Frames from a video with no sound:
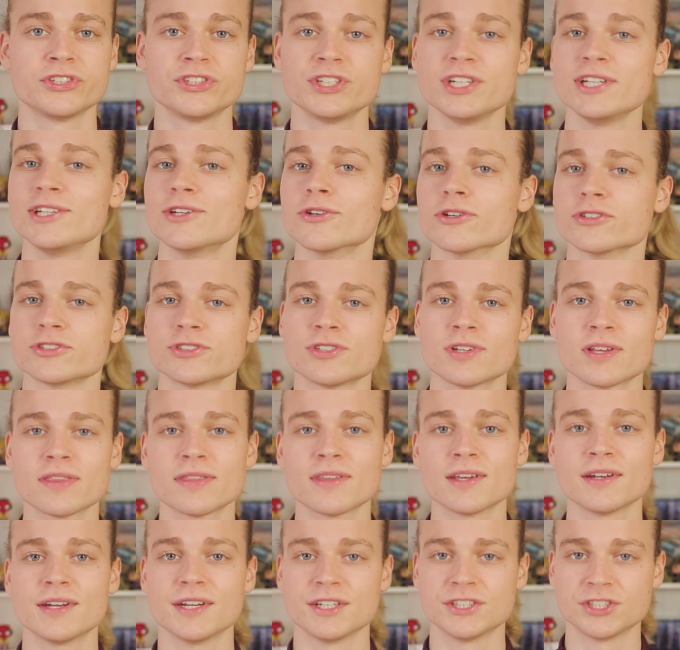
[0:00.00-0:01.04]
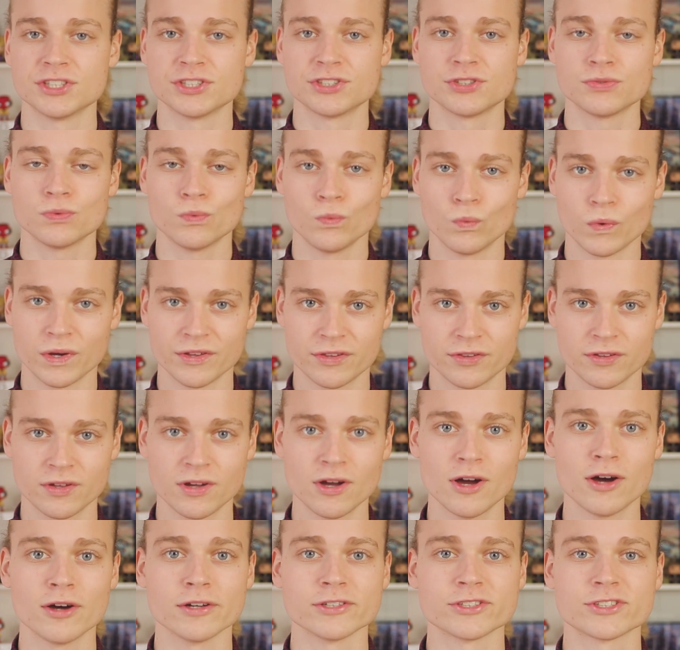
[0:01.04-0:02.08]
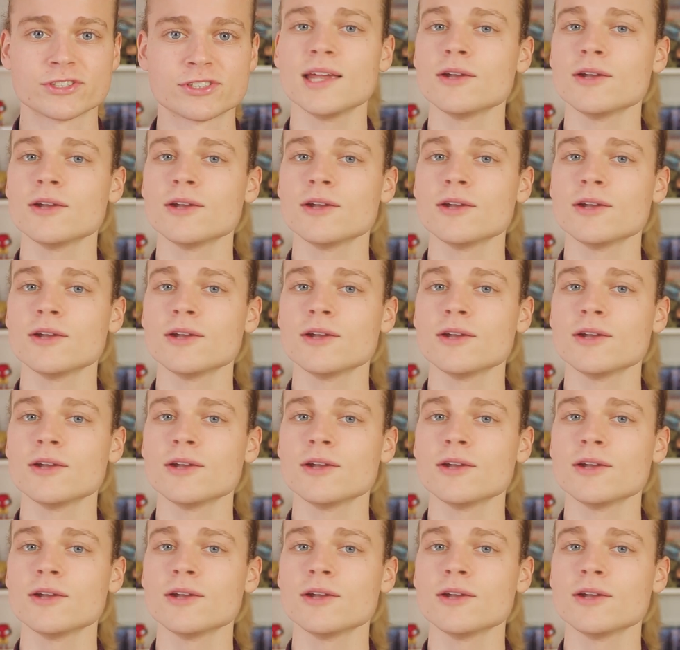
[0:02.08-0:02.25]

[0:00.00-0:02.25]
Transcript: She does the dishes with us.